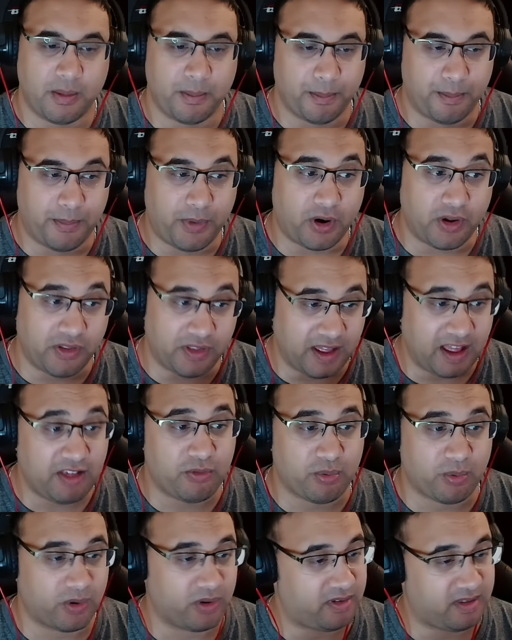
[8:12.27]
But
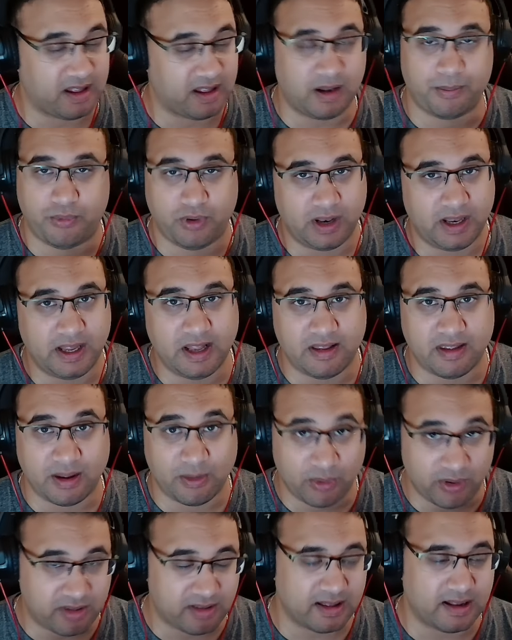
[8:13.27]
this was still brilliant. It
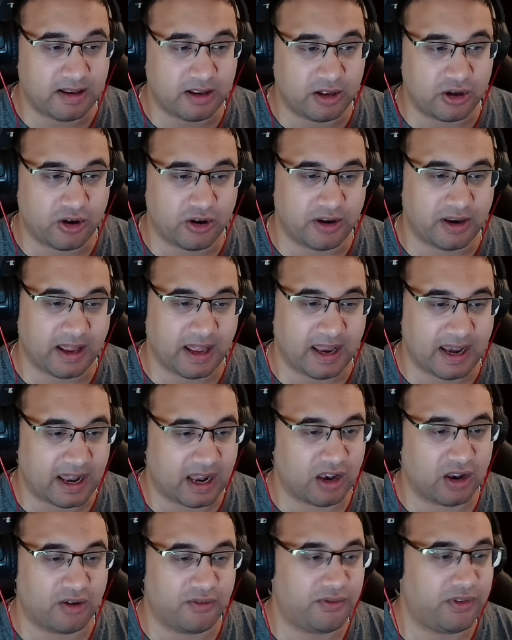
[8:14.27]
was still good, and I
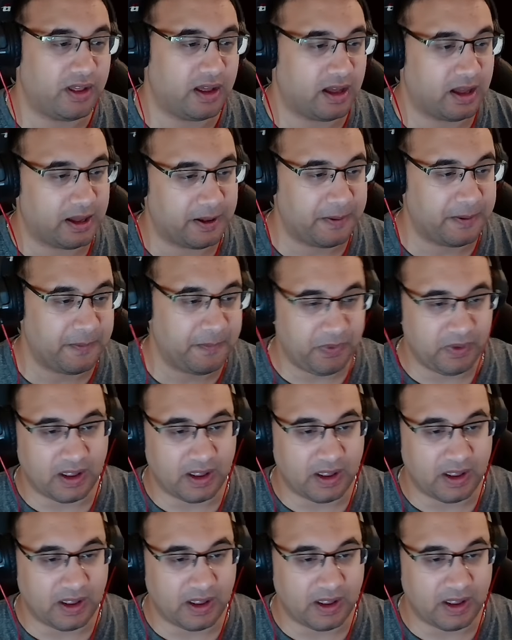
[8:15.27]
love the